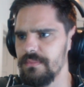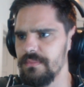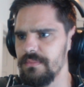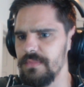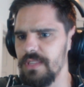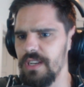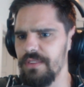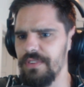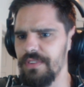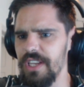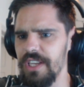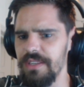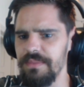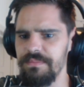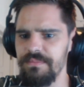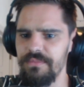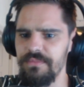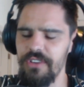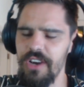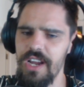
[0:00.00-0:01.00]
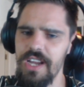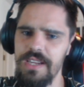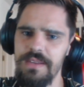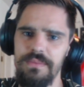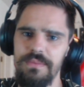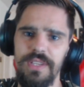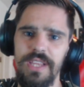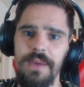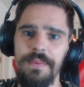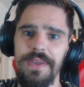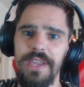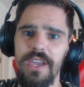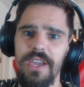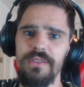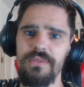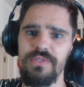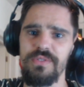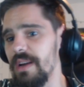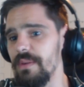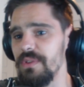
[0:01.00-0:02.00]
Lovely. Right, well, there we go.
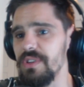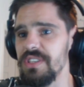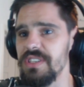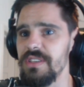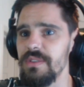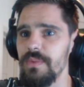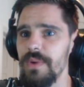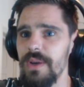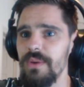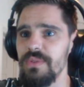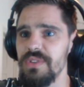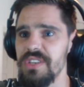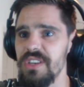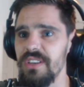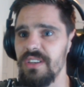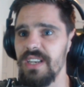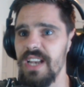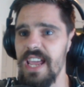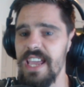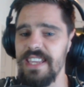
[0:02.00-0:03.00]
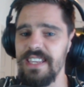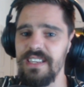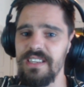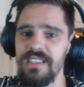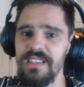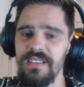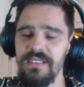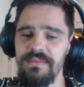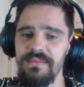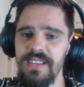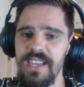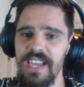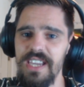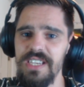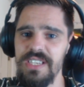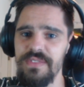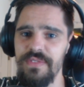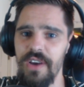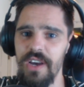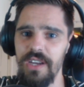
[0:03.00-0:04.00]
That was the Wilton Lake
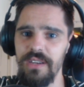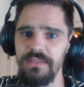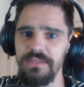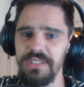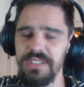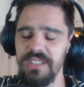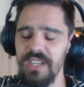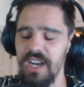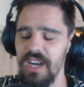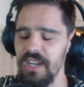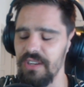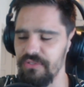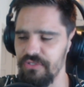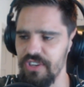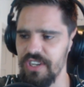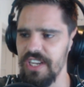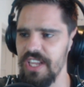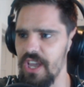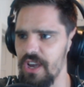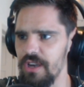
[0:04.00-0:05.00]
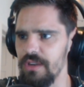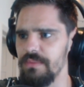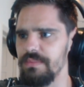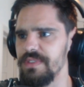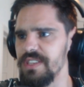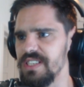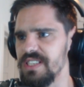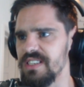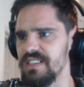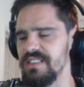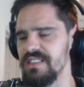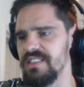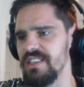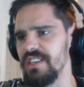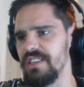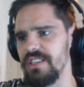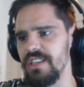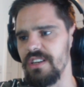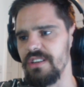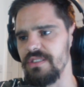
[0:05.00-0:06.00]
Case Files. I really hope this
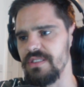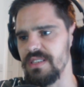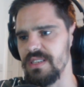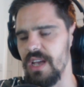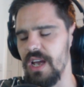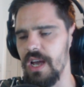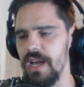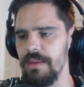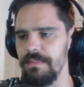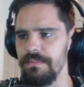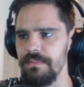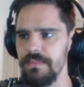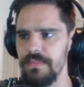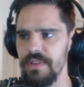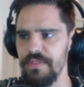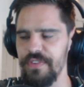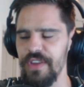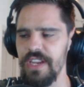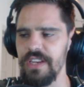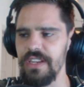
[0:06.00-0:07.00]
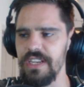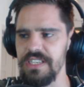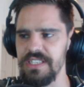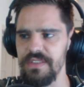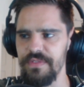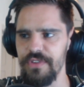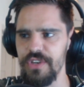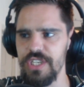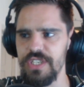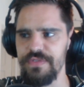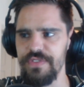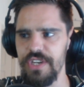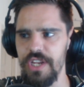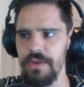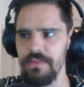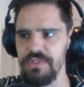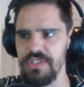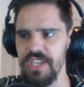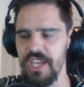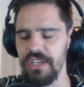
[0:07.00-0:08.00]
continues. Um, the thing is, the first video
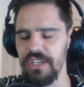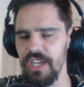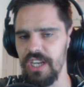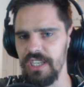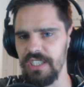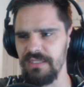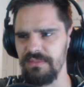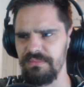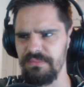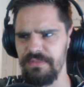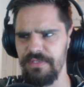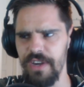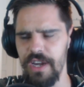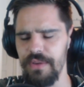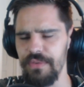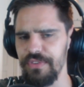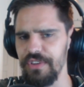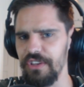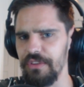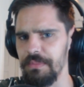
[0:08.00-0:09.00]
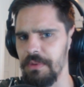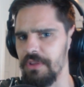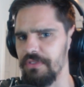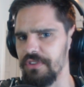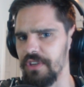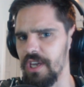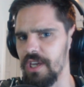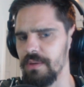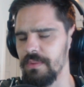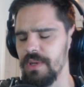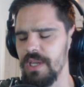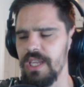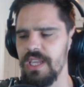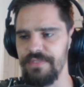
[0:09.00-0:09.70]
was done like five, six months ago.